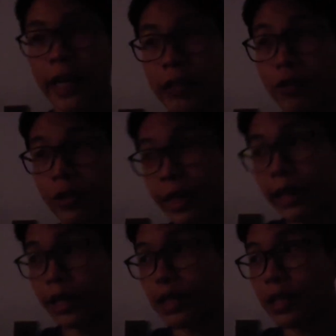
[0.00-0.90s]
like I don't
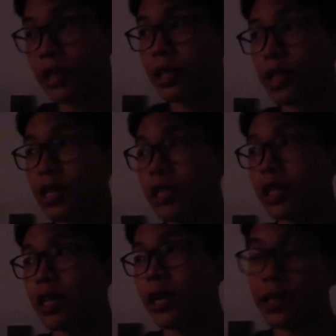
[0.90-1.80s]
think
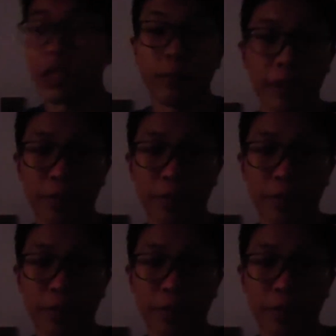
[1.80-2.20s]
it needs to